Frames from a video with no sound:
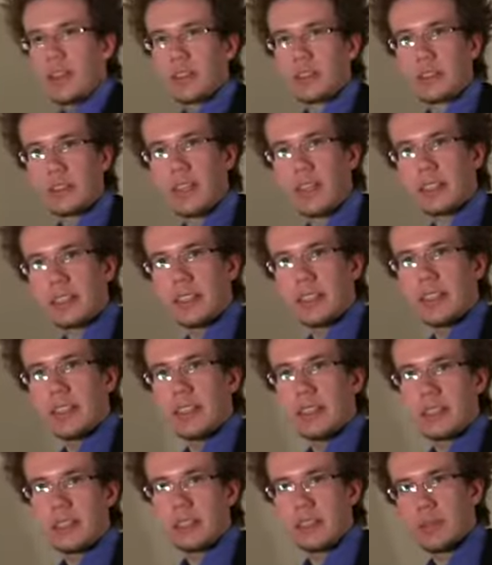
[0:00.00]
So that's an
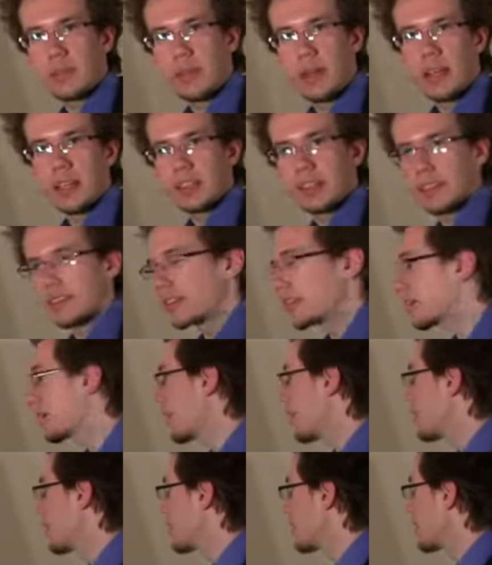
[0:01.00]
easy way to look at